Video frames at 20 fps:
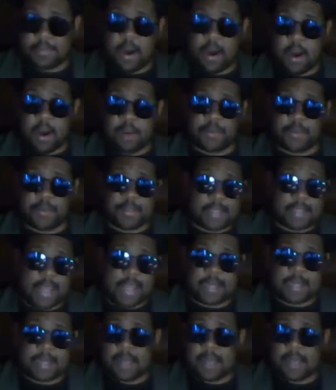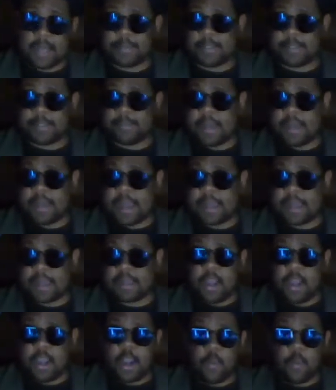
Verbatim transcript: Marvel, Cyclops is back,